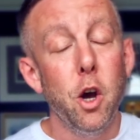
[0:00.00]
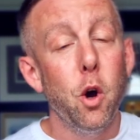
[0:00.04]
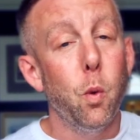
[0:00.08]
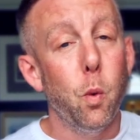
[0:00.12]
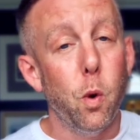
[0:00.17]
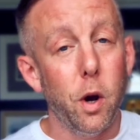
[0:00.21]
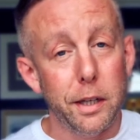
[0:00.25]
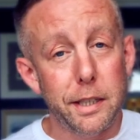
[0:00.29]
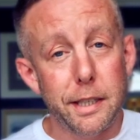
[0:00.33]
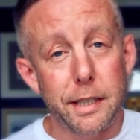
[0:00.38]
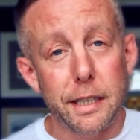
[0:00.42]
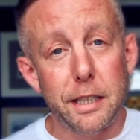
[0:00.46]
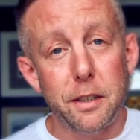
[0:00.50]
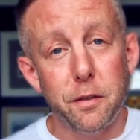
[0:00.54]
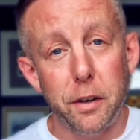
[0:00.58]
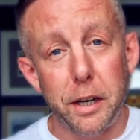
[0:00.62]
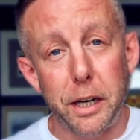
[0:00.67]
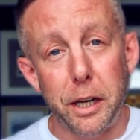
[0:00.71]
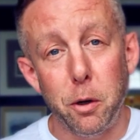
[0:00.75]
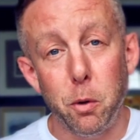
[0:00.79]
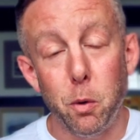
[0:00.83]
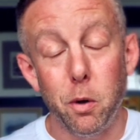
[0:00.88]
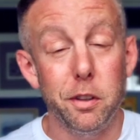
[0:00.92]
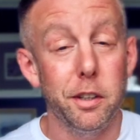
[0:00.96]
watch this
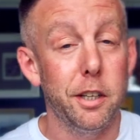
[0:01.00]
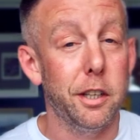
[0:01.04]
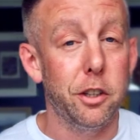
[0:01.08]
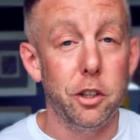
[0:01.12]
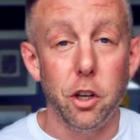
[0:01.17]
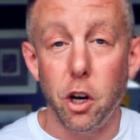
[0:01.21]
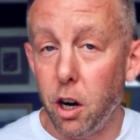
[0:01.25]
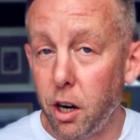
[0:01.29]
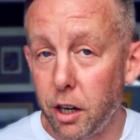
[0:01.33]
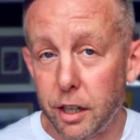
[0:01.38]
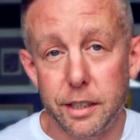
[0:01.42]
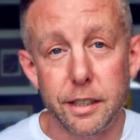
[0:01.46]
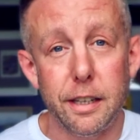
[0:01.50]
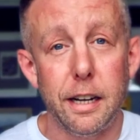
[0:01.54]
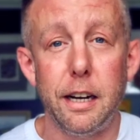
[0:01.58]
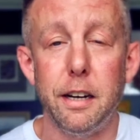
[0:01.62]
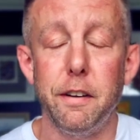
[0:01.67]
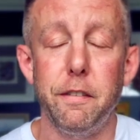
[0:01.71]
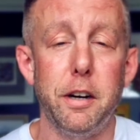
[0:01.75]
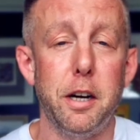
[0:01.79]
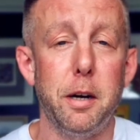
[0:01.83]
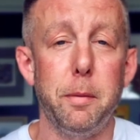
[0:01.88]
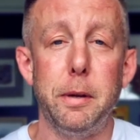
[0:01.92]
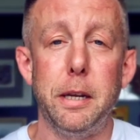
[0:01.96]
video on the dark side
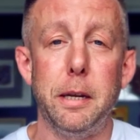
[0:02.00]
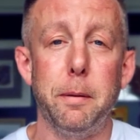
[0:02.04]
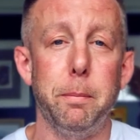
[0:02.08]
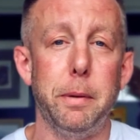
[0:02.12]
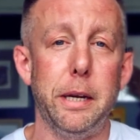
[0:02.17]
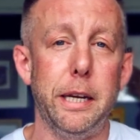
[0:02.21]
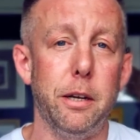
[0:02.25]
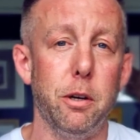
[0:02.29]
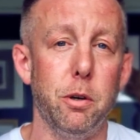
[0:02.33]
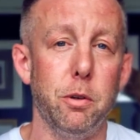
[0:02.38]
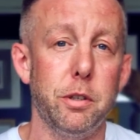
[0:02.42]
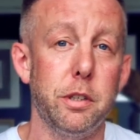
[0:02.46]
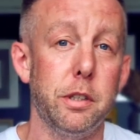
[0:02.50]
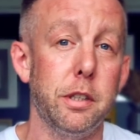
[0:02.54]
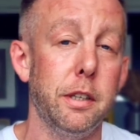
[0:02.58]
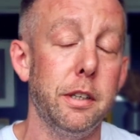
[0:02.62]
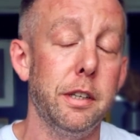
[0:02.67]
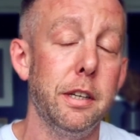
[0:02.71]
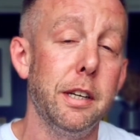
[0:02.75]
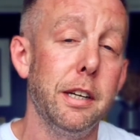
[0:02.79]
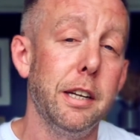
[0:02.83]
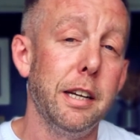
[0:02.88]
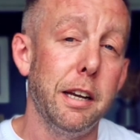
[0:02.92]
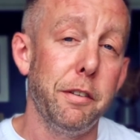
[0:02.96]
of Airbnb hosting.